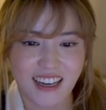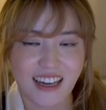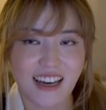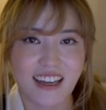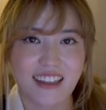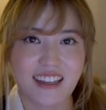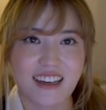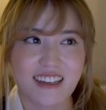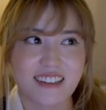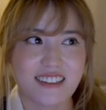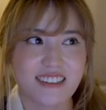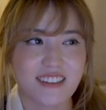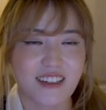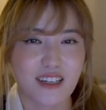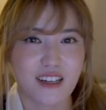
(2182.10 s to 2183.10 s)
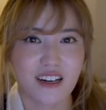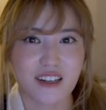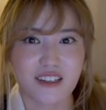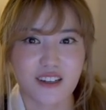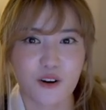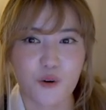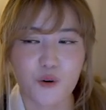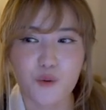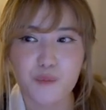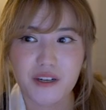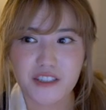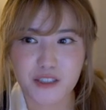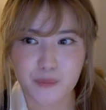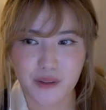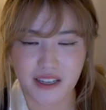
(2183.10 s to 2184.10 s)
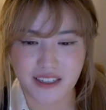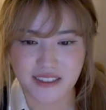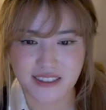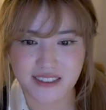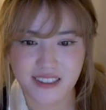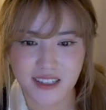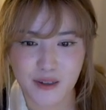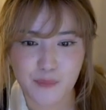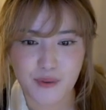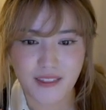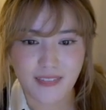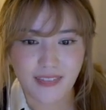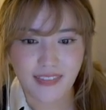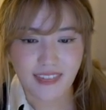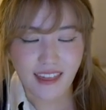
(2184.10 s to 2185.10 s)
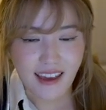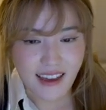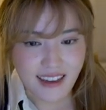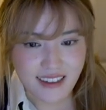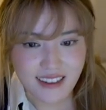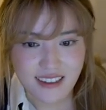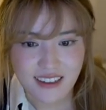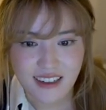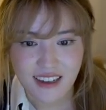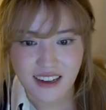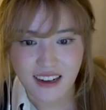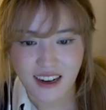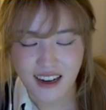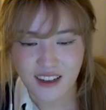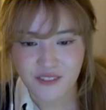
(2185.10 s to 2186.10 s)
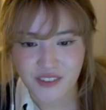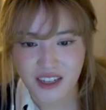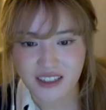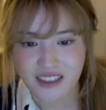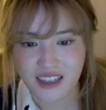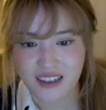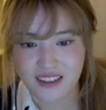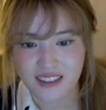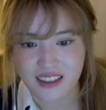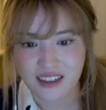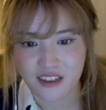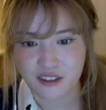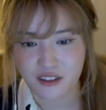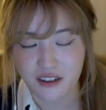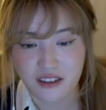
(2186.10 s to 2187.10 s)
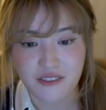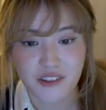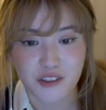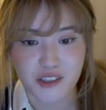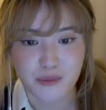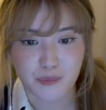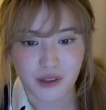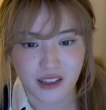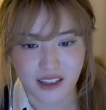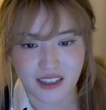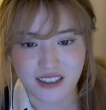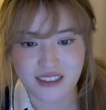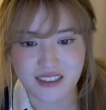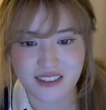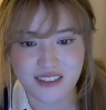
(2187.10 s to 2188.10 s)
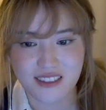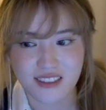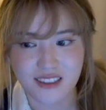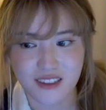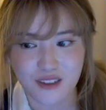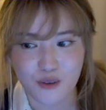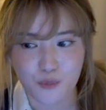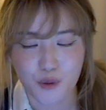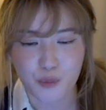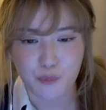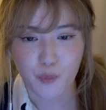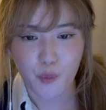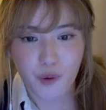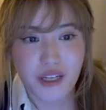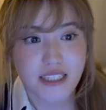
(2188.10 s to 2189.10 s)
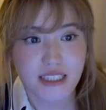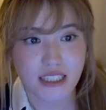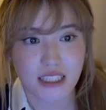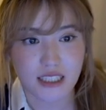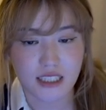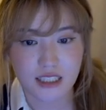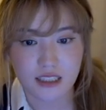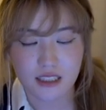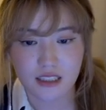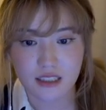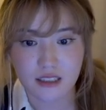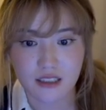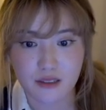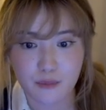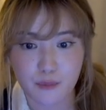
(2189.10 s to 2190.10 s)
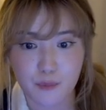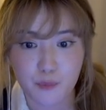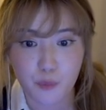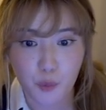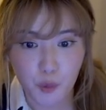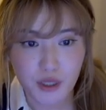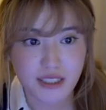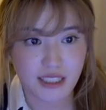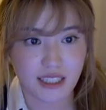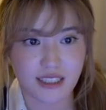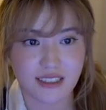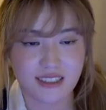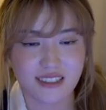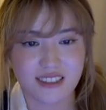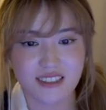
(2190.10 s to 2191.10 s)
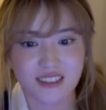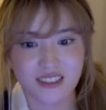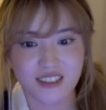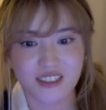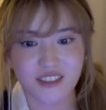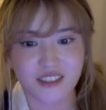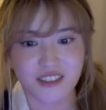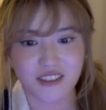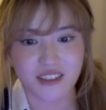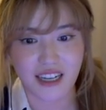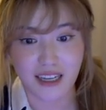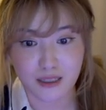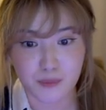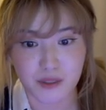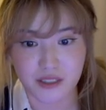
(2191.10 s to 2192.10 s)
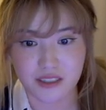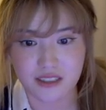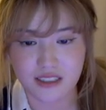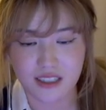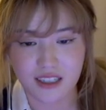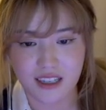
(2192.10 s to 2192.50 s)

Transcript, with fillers: And then so I got a whole bunch of plants, but then I found out that a lot of those plants were poison, poisonous to animals.